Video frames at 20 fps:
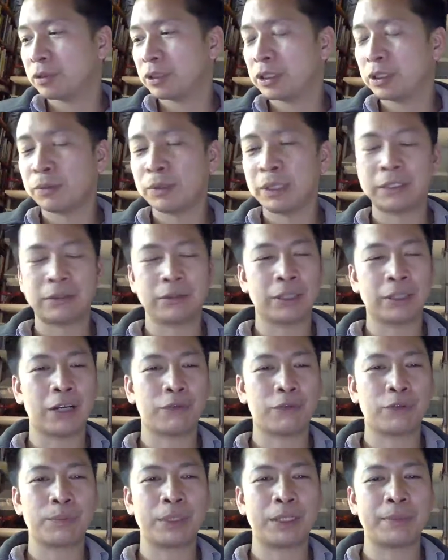know what?
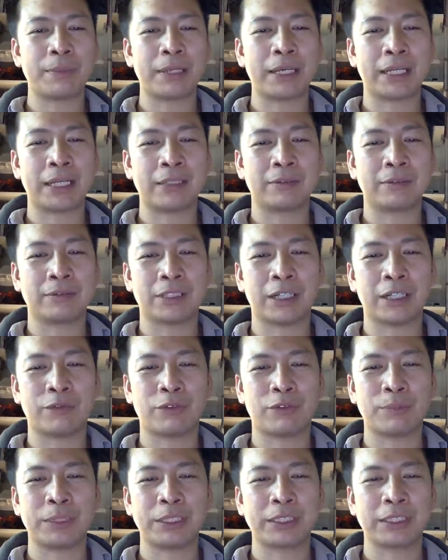Not for me, man. Not
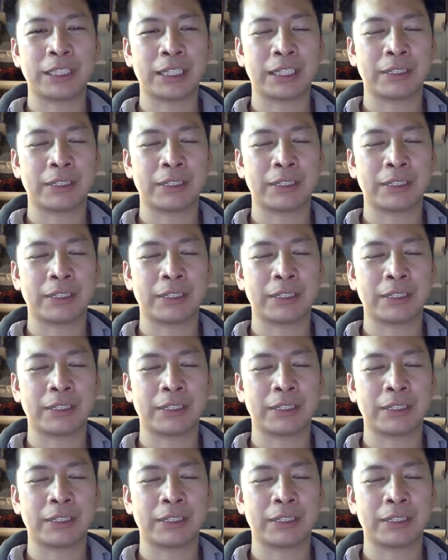for me today.